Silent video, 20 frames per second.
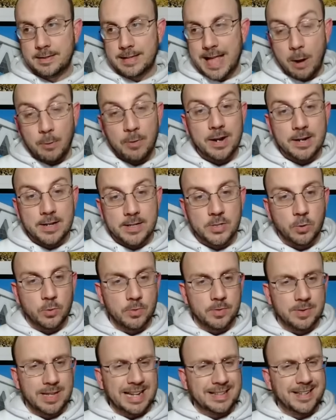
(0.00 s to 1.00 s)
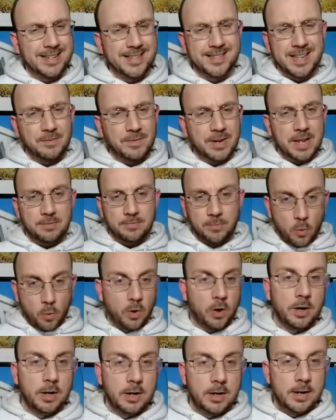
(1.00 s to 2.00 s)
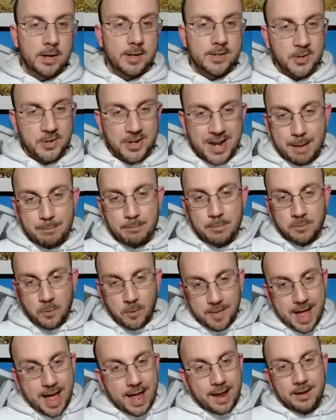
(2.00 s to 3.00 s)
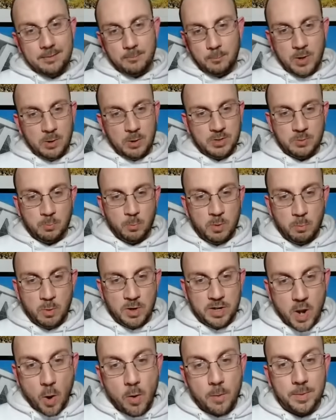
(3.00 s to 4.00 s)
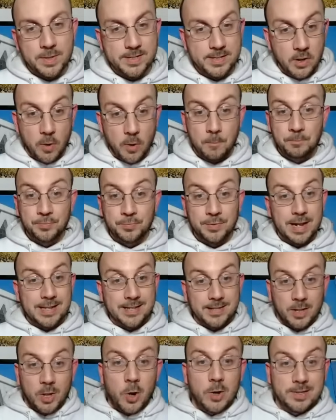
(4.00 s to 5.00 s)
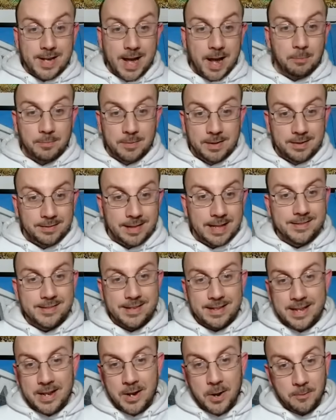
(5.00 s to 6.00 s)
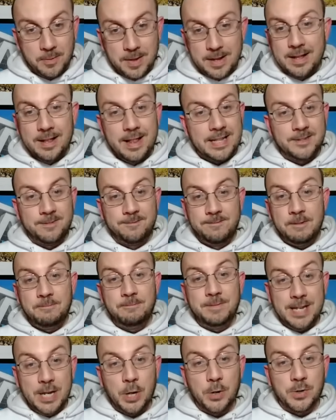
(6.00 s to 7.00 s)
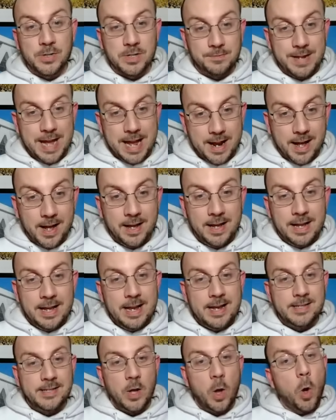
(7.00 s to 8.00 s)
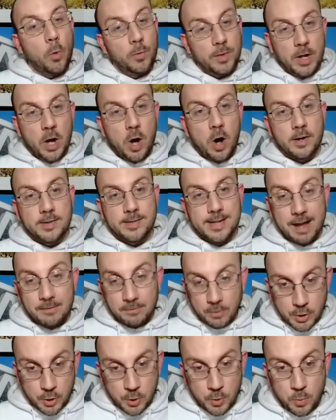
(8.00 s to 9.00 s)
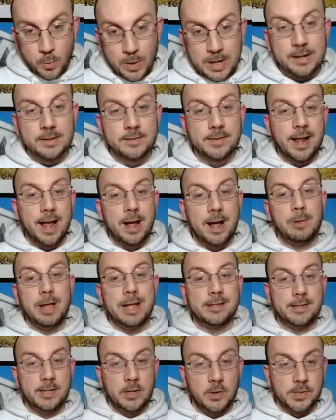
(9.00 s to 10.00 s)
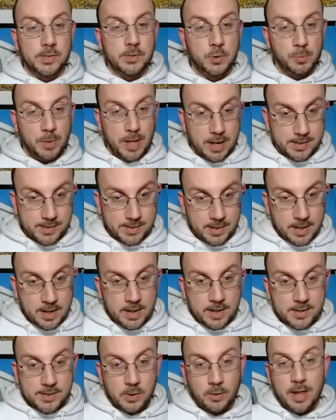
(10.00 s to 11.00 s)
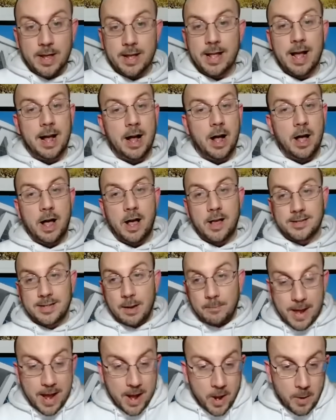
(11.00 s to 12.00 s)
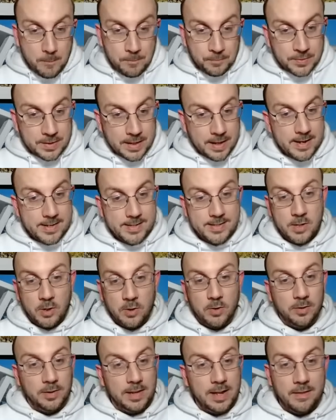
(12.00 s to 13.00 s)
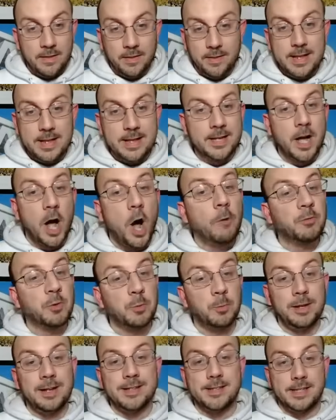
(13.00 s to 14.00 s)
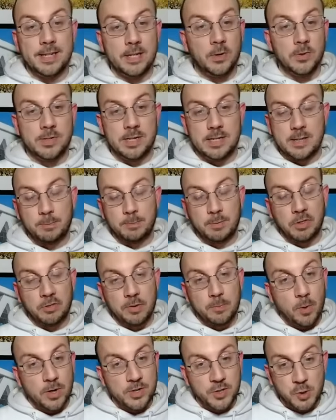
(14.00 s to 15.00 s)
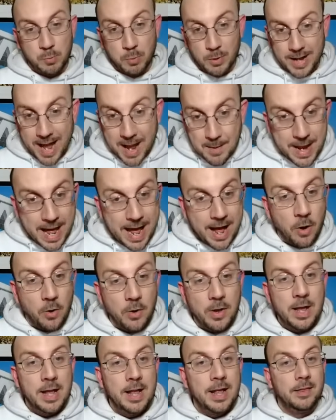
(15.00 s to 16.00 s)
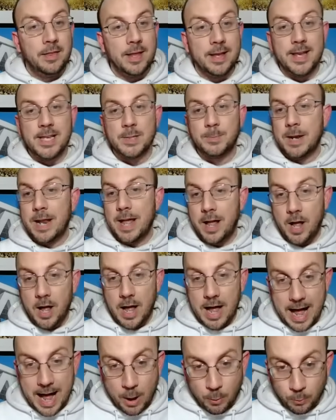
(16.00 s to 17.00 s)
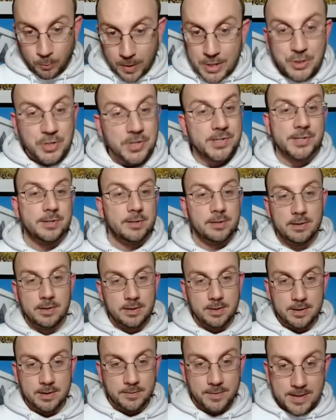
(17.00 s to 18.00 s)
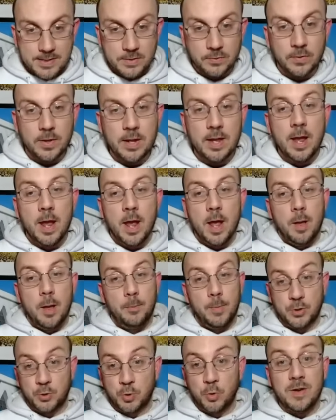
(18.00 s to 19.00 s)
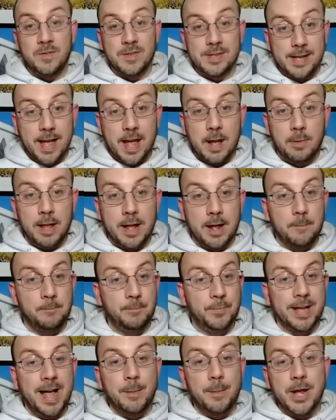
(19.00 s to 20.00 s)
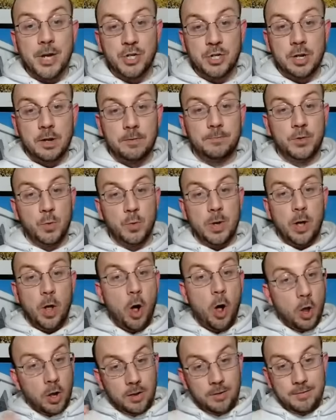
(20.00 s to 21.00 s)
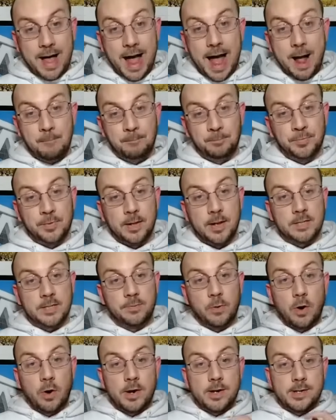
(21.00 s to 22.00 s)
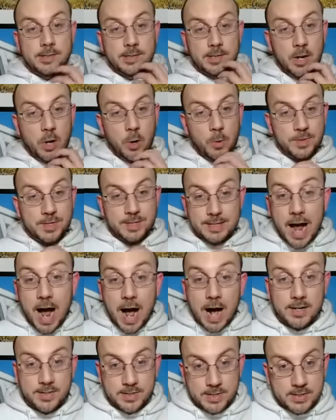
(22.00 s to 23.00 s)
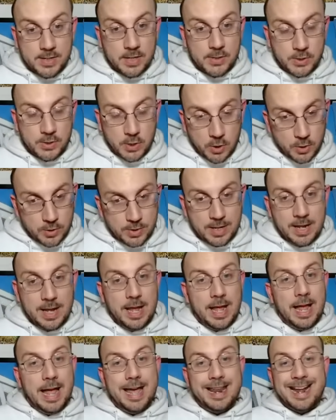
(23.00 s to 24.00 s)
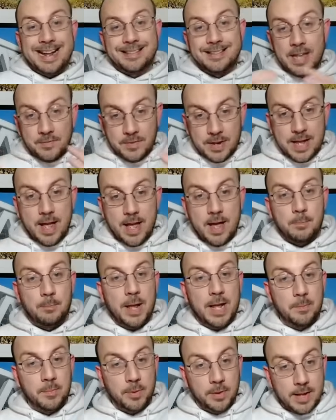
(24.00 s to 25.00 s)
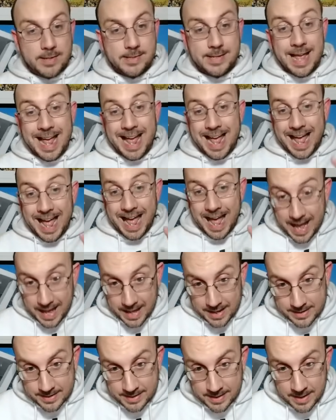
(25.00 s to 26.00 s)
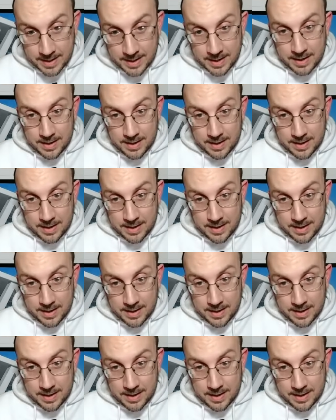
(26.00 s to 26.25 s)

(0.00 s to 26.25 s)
counted until 1974, so it could happen before that, and we wouldn't know it. But still, that's a long time. That's 50 years of data. He's the only Hawk to ever do what he did tonight with 8 steals and 2 blocks. So, like, I'll stop now. He's still leading the league comfortably in steals. He's up to 3.2 per game now. Like, he's been outrageous defensively. But truly in this game, like, the combination of doing all of that as far as, stocks is concerned and activity and making plays and